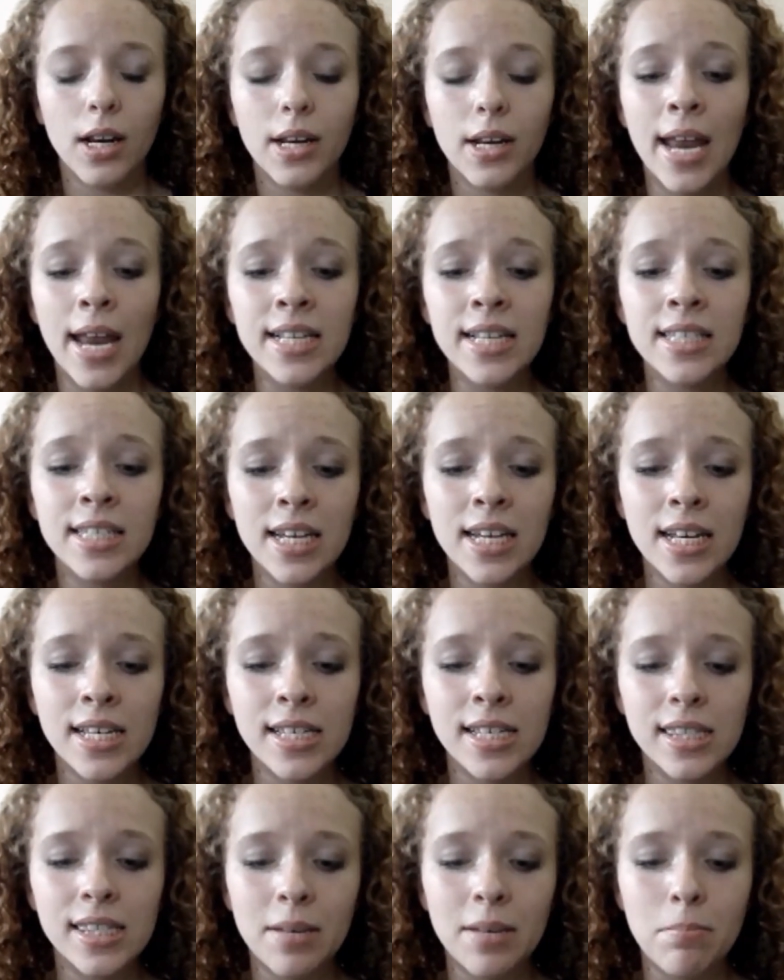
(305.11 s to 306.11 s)
Next
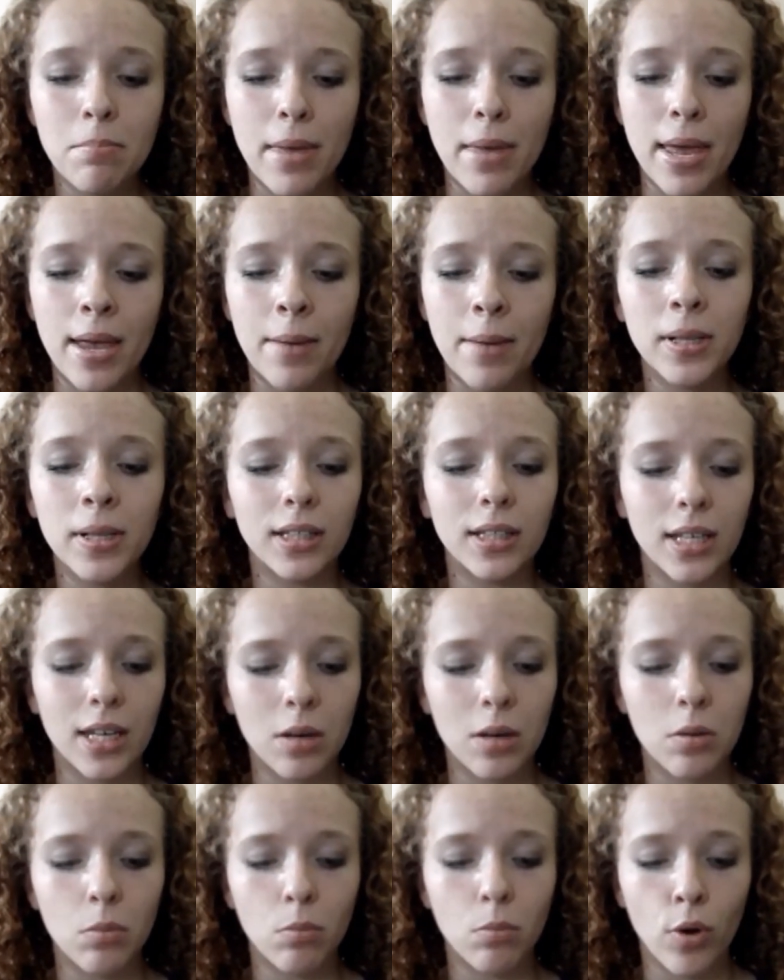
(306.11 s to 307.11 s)
is the
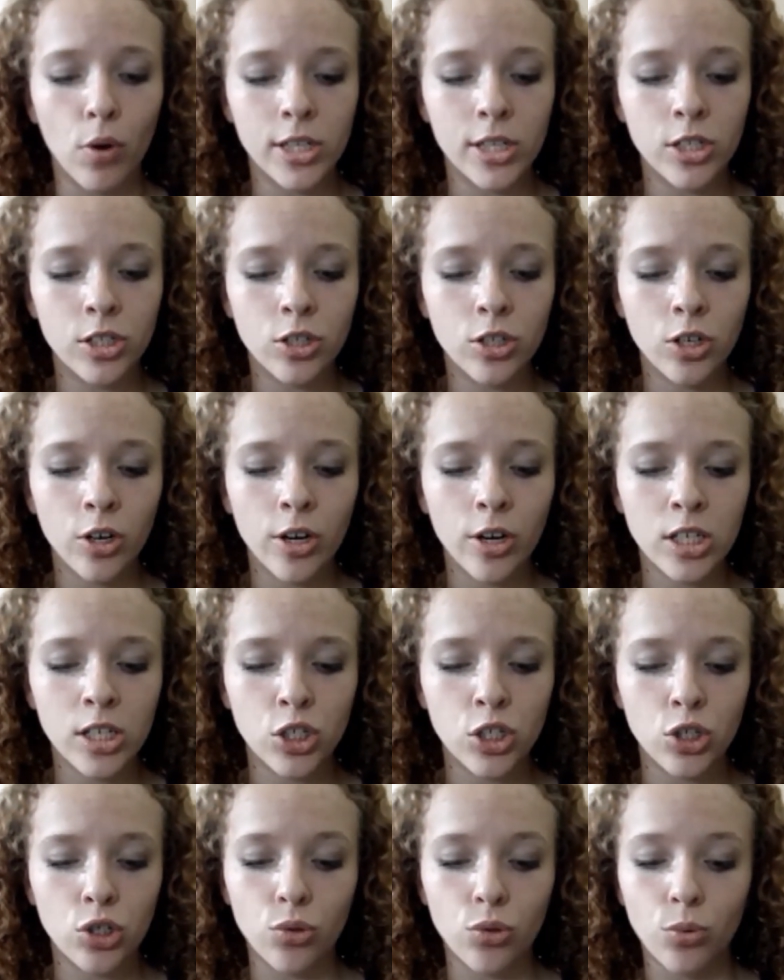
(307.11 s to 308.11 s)
Maybelline Moisture
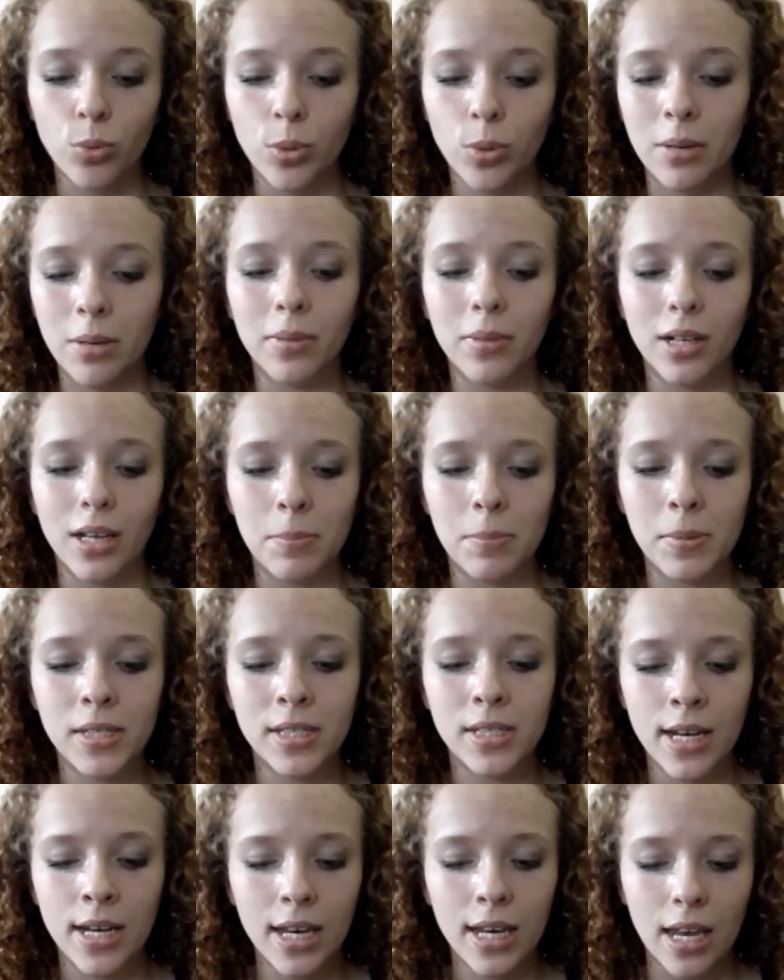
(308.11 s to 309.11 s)
Extreme
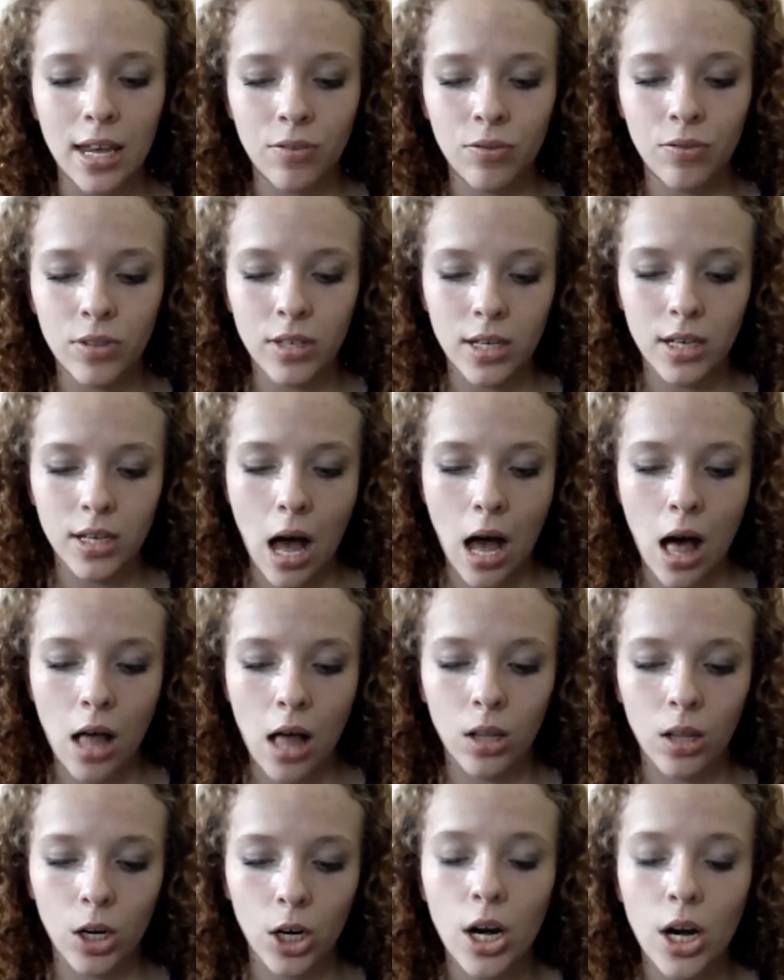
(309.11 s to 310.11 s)
Lipstick in the
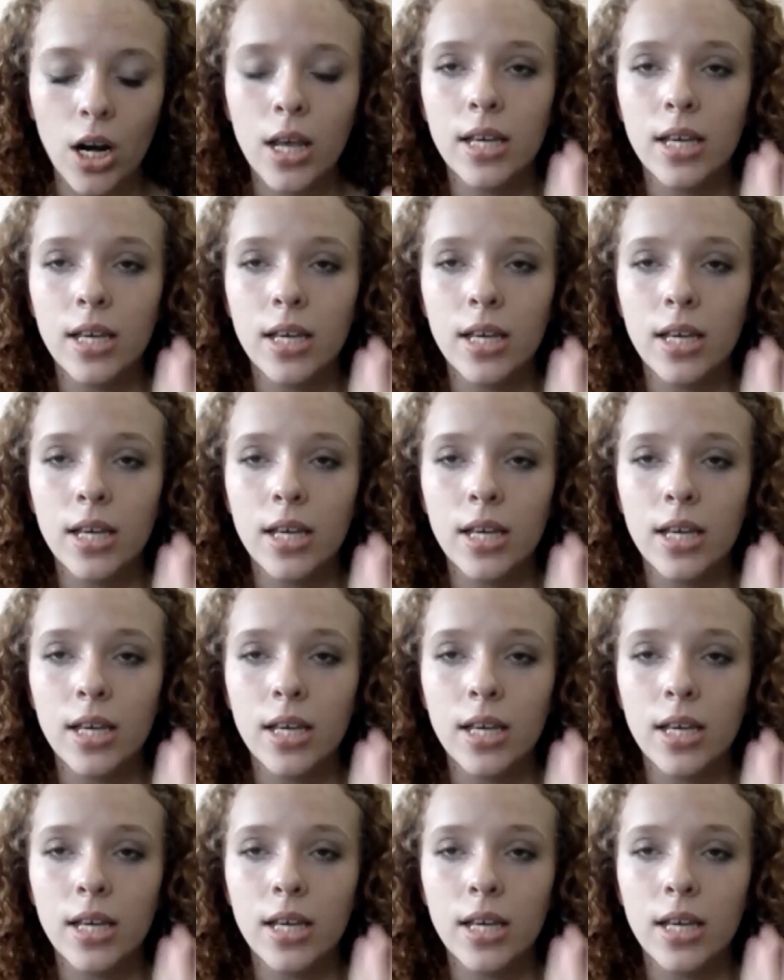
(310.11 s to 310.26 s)
color